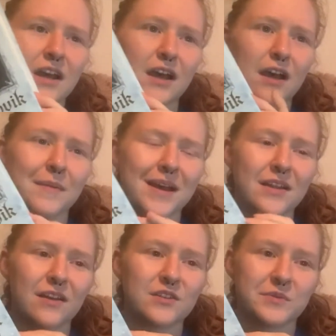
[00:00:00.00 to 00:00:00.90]
Um, how
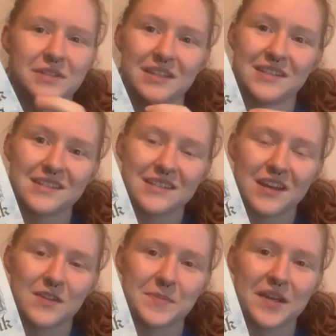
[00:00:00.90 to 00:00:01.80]
long to read this
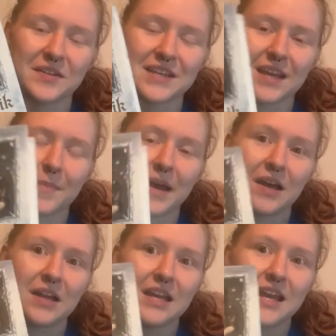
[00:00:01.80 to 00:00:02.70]
tells me it'll take
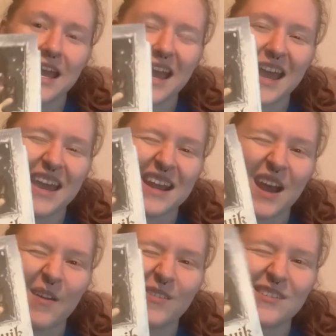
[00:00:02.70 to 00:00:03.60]
about eight
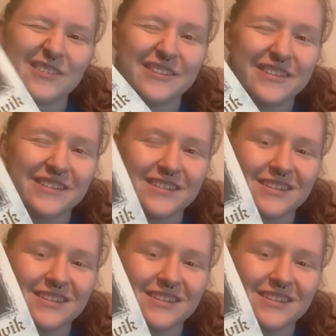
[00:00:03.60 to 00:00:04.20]
hours,